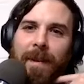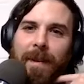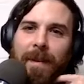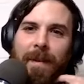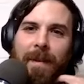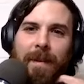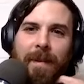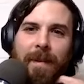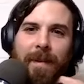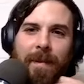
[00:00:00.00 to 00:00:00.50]

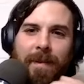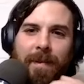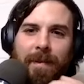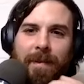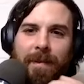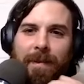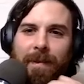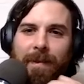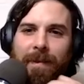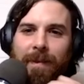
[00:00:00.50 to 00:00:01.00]

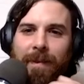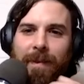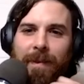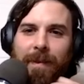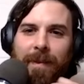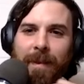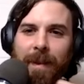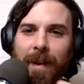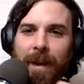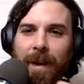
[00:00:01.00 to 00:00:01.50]

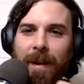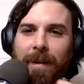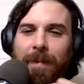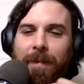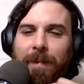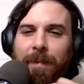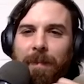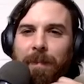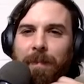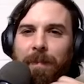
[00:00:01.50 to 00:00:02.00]

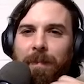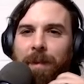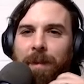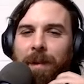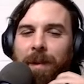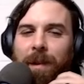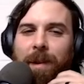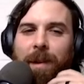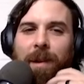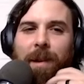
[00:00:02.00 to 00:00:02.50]

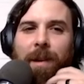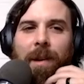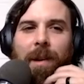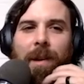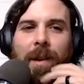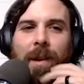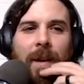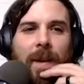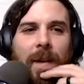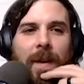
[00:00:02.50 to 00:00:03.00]

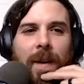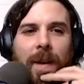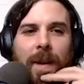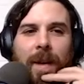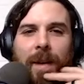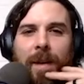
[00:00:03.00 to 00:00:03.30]
(not speaking)